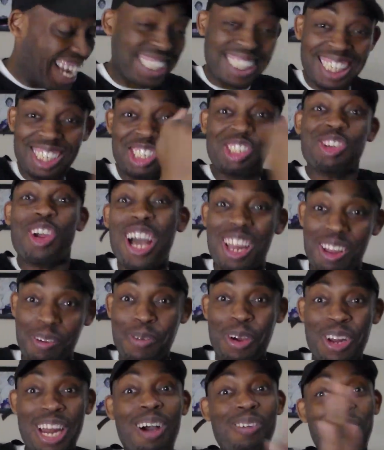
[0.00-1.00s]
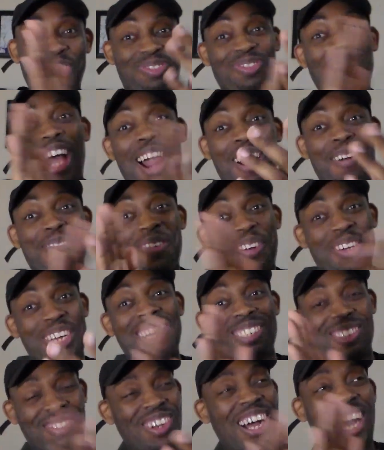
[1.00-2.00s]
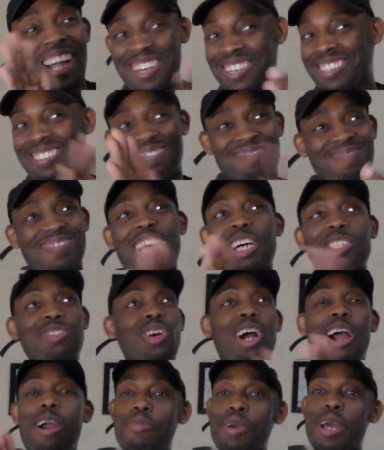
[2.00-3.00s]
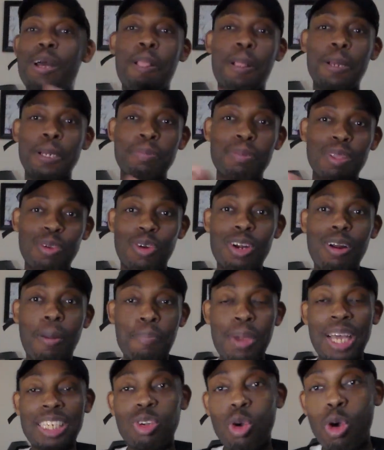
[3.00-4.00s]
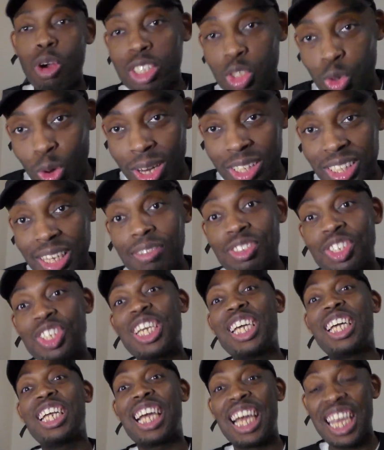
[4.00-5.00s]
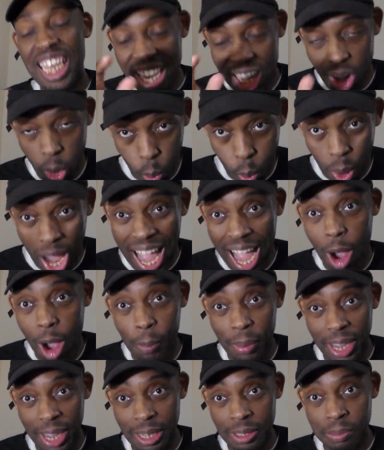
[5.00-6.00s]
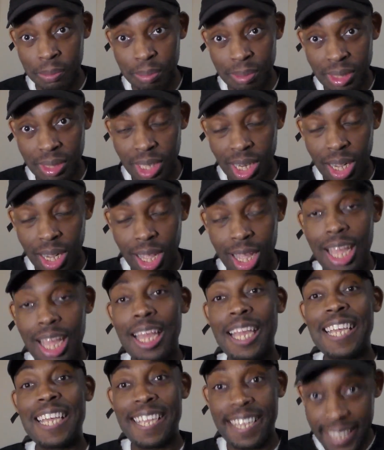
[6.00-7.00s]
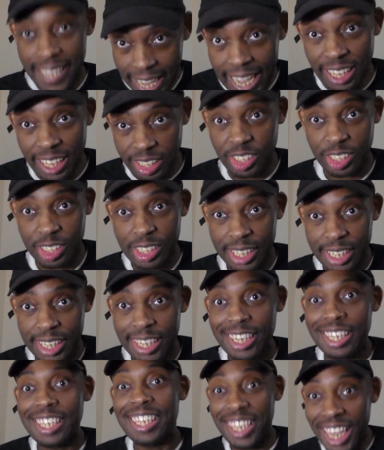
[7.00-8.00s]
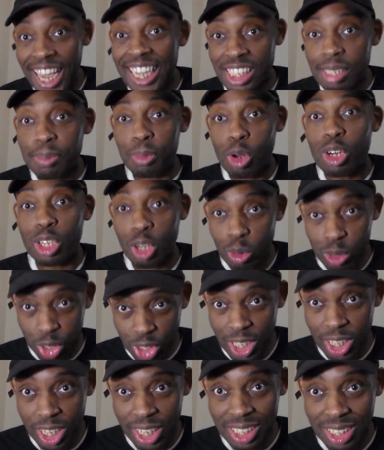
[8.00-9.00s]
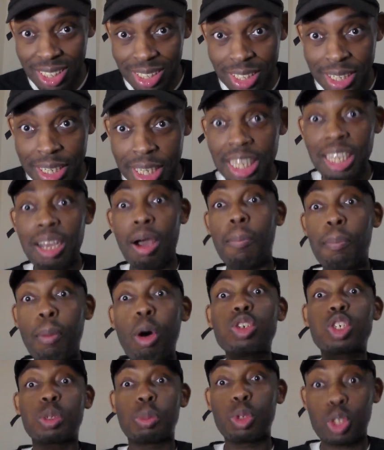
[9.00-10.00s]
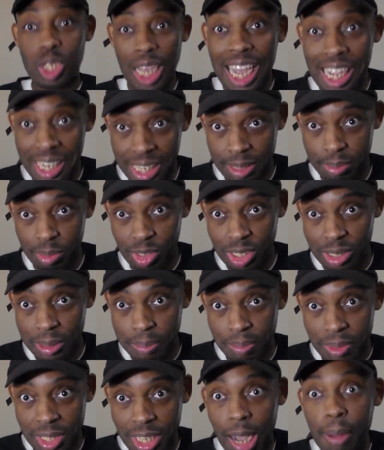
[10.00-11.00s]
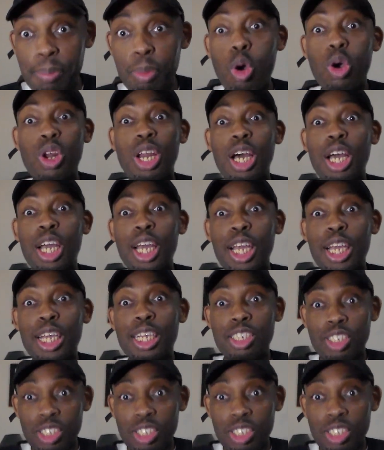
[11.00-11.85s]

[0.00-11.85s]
That's a trailer, bro. That was fire, bro. That was fire, man. One of the best horror trailers I've seen in a while, man. Yes. Yes, I'm going to go see this multiple times. I'm going to